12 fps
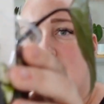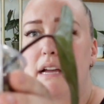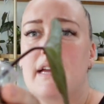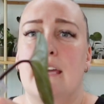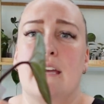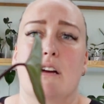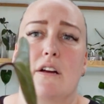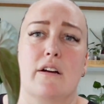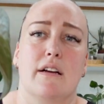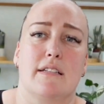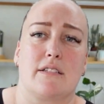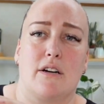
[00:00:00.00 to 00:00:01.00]

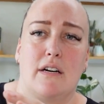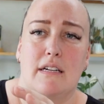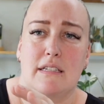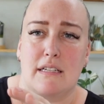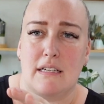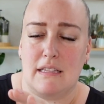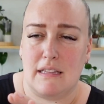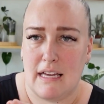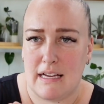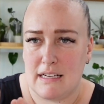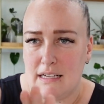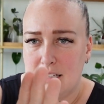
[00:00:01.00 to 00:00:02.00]
here. It's got
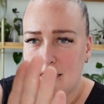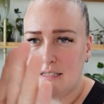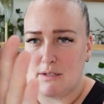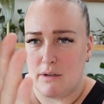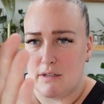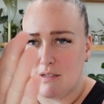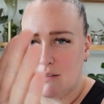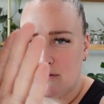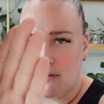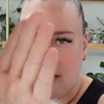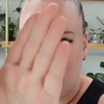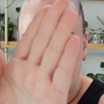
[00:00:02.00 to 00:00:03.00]
leca, sorry, this is
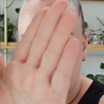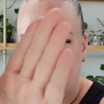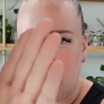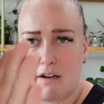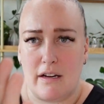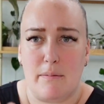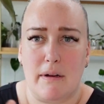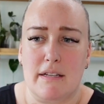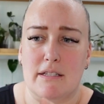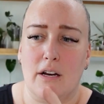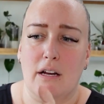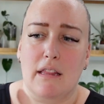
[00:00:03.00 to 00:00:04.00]
very glary, but
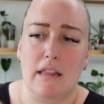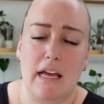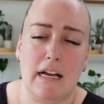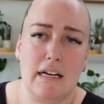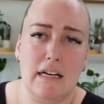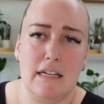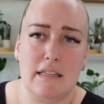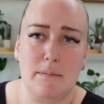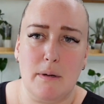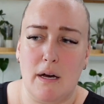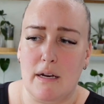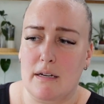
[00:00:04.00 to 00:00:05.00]
it's got leca at the
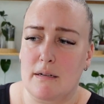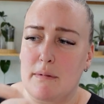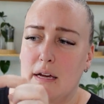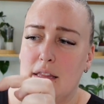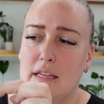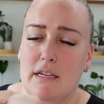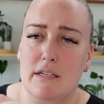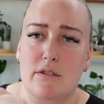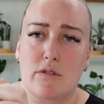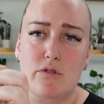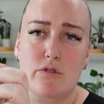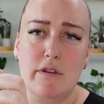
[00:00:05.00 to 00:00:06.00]
bottom, and then
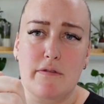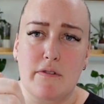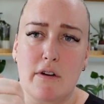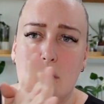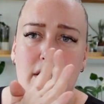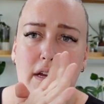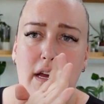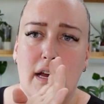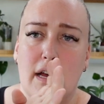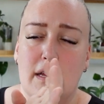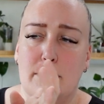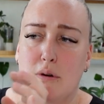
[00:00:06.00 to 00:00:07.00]
it's tree fern
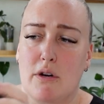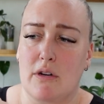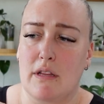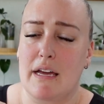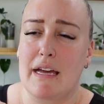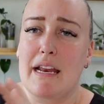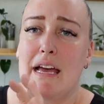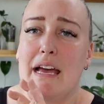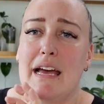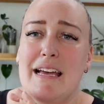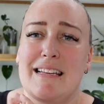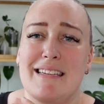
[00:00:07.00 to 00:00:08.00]
and perlite.
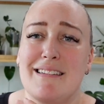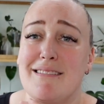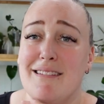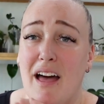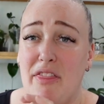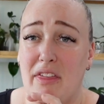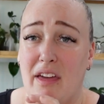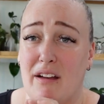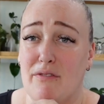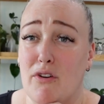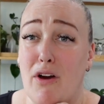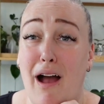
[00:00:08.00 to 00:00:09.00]
Did
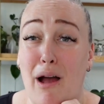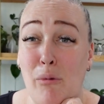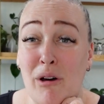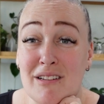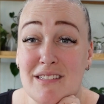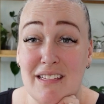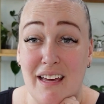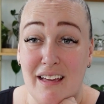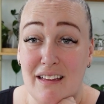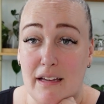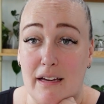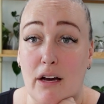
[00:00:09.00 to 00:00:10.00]
nothing for, I want to say
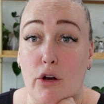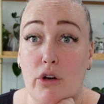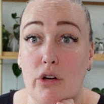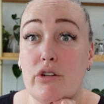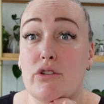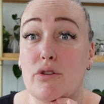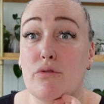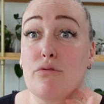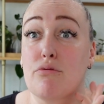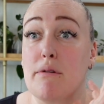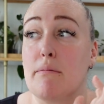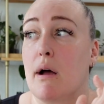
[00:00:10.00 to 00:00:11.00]
like a good
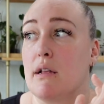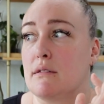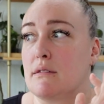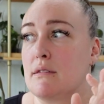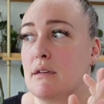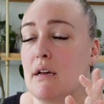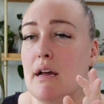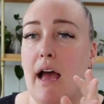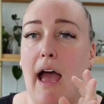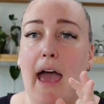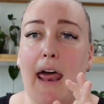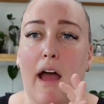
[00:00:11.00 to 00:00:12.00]
2-3 months.
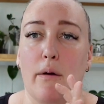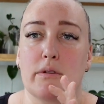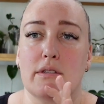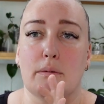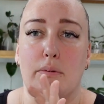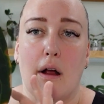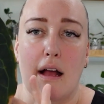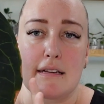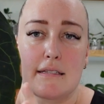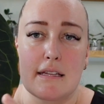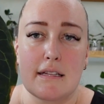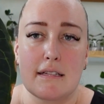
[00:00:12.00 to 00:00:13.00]
And I was
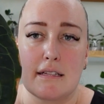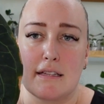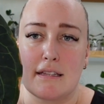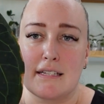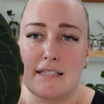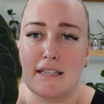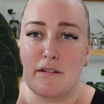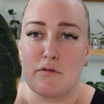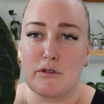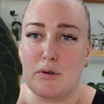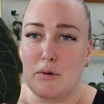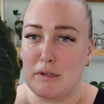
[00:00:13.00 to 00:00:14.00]
surprised that this leaf
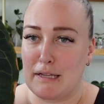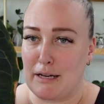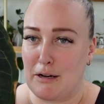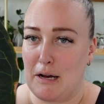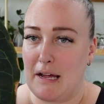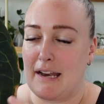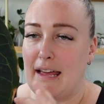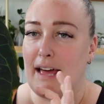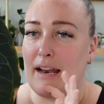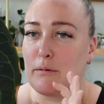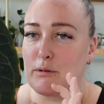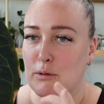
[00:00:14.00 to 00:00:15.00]
was holding on,
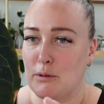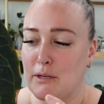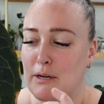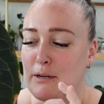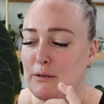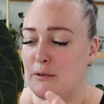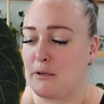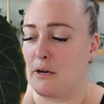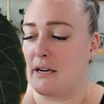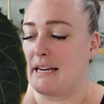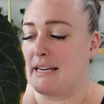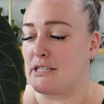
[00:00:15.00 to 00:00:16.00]
and it was holding on and holding
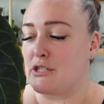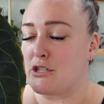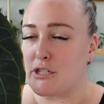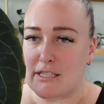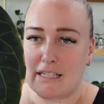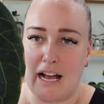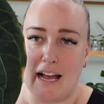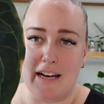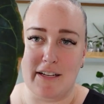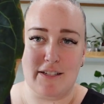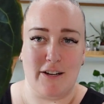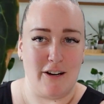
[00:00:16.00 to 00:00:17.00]
on, and it's just kind
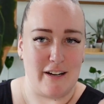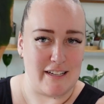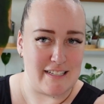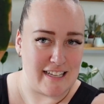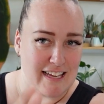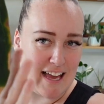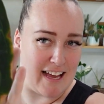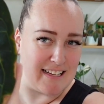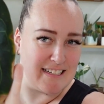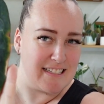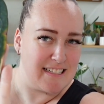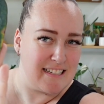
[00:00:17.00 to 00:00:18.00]
of starting to
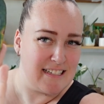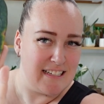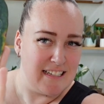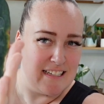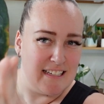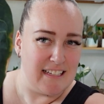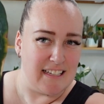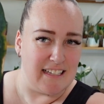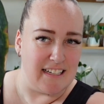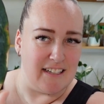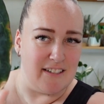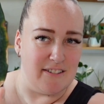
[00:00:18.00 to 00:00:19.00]
get,
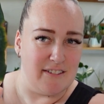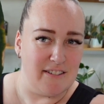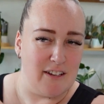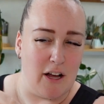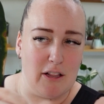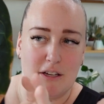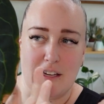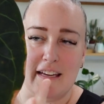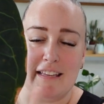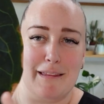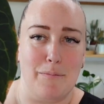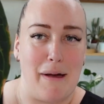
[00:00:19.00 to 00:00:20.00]
you know, not
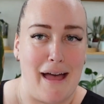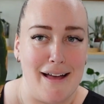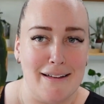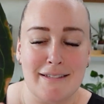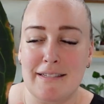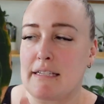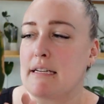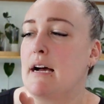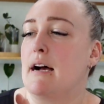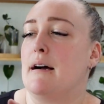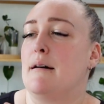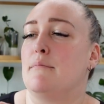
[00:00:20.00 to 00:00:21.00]
looking the best.
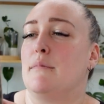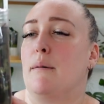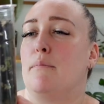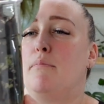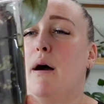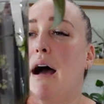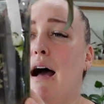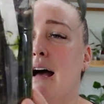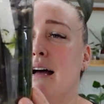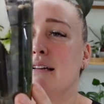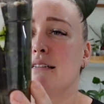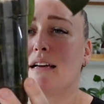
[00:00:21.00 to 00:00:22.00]

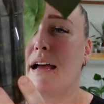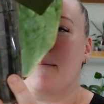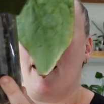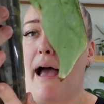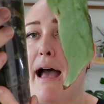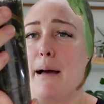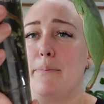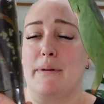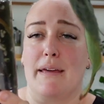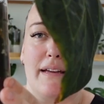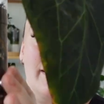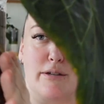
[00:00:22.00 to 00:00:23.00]
But I'm
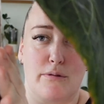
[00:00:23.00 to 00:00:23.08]
happy to